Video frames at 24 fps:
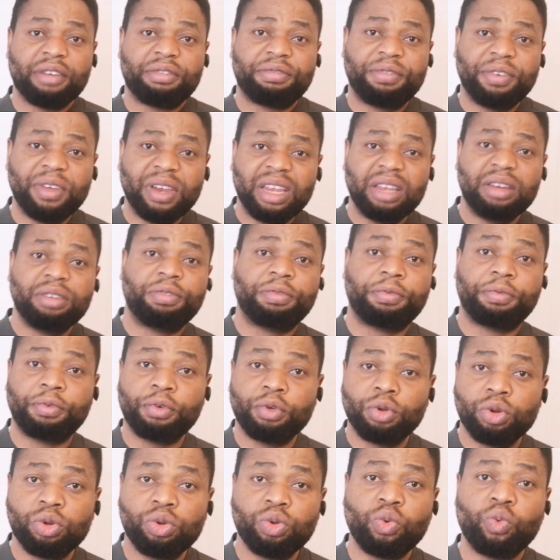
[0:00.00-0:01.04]
feeling
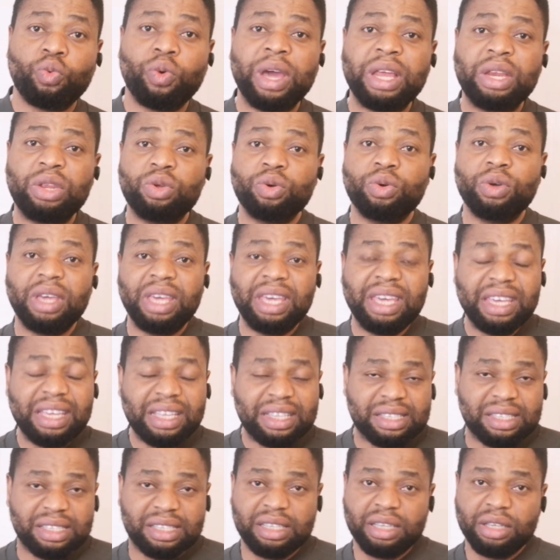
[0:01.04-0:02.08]
full when you
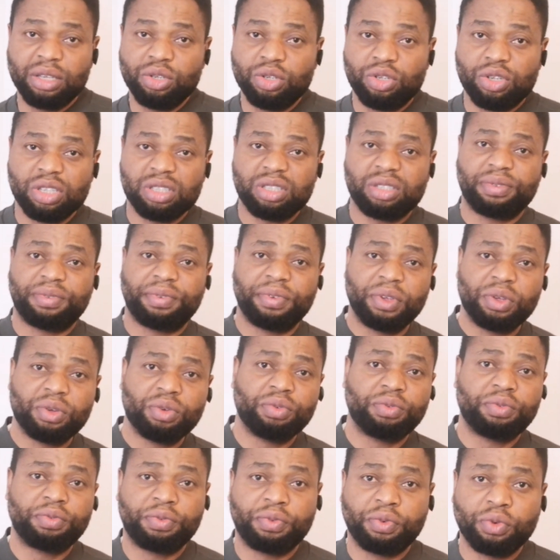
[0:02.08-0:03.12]
eat. You just
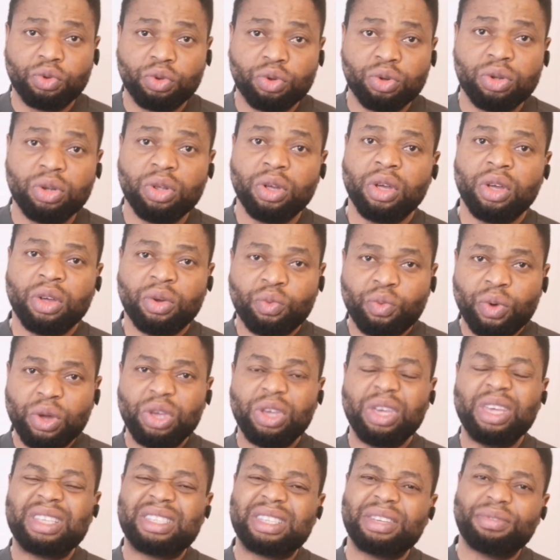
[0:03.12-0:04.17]
feel full when
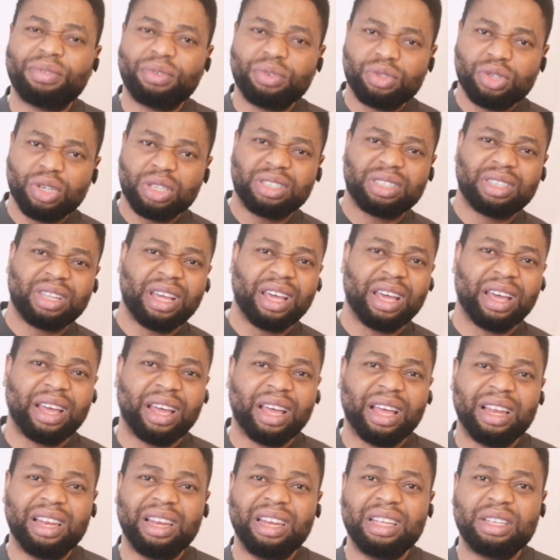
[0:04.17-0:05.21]
you eat even just a
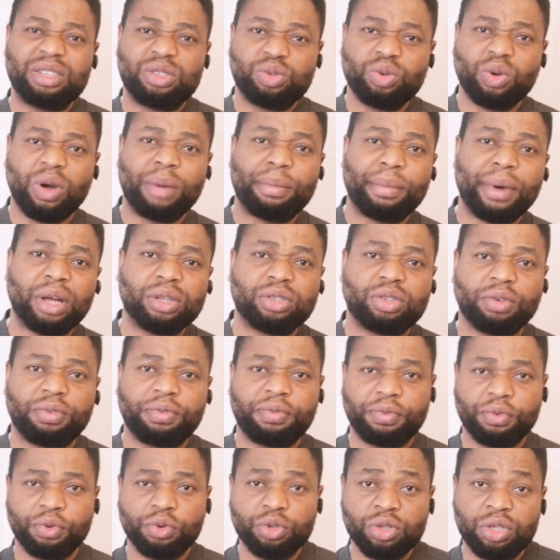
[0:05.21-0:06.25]
little amount of
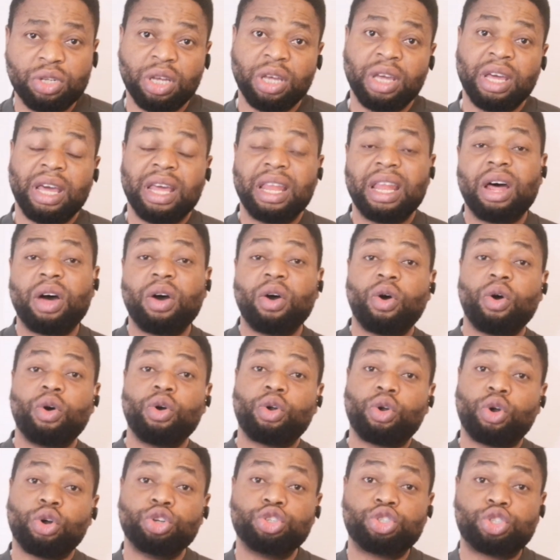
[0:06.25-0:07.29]
food. Now,
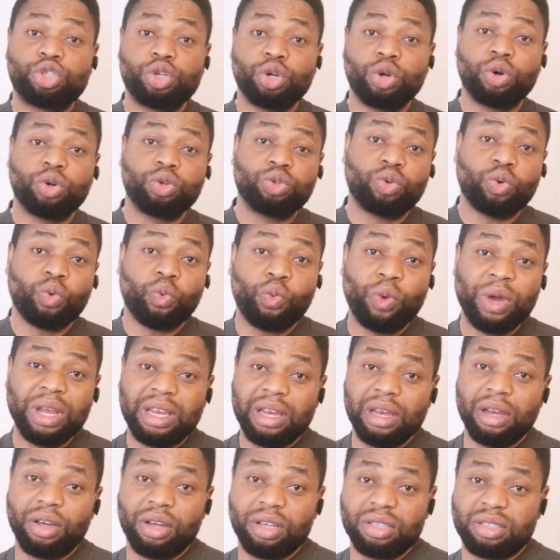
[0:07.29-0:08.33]
uncontrolled
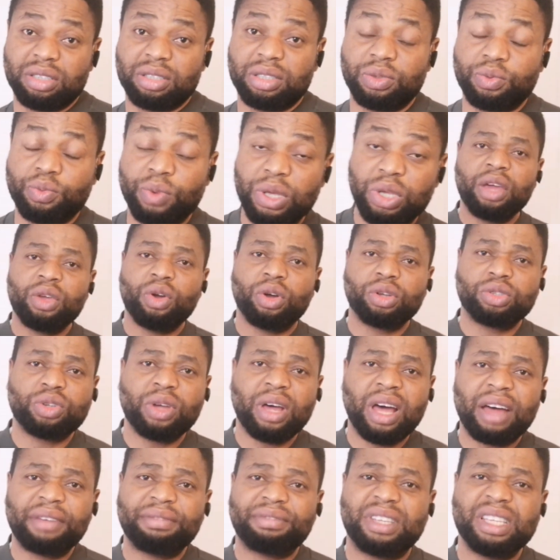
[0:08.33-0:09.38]
weight loss. You also
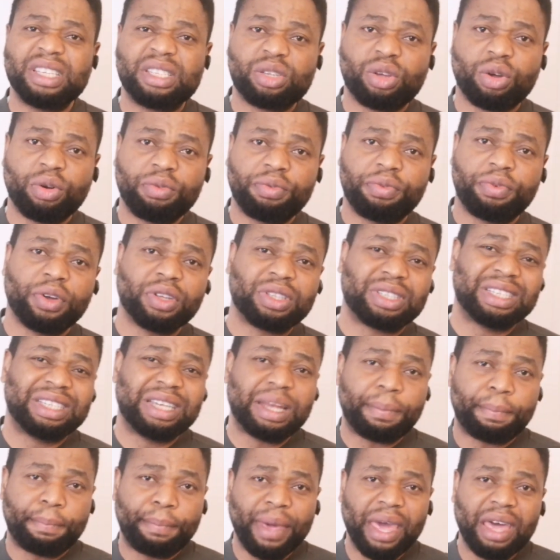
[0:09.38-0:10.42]
have discomfort in
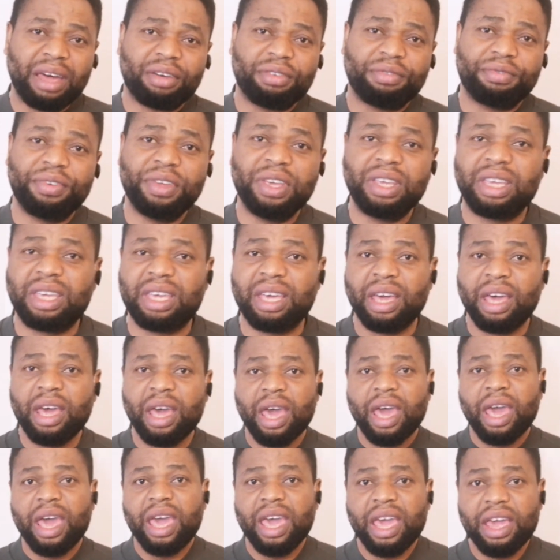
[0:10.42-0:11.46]
the pelvic
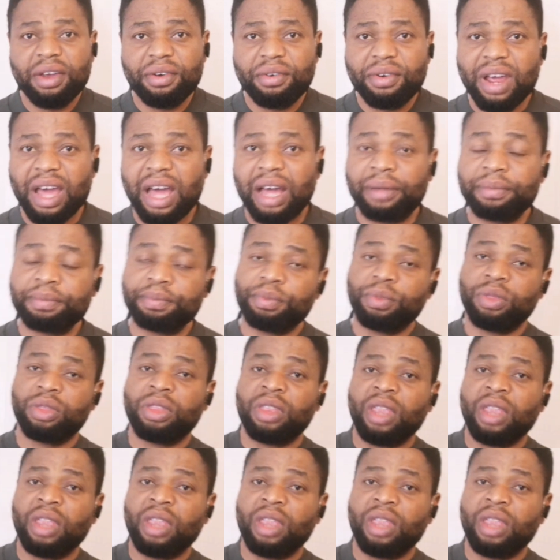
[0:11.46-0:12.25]
area,